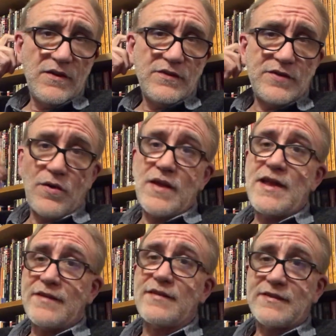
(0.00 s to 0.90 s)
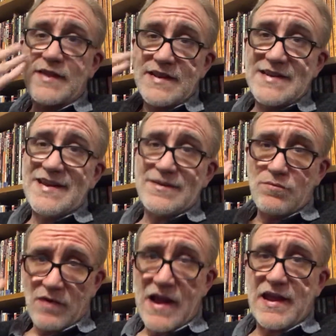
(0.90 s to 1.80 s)
So in that sense, they did
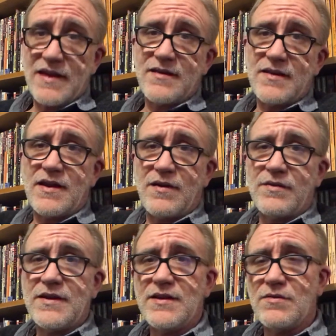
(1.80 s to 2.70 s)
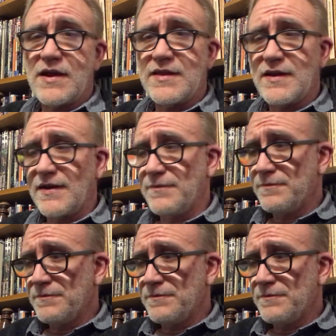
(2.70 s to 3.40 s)
right. They did the right thing.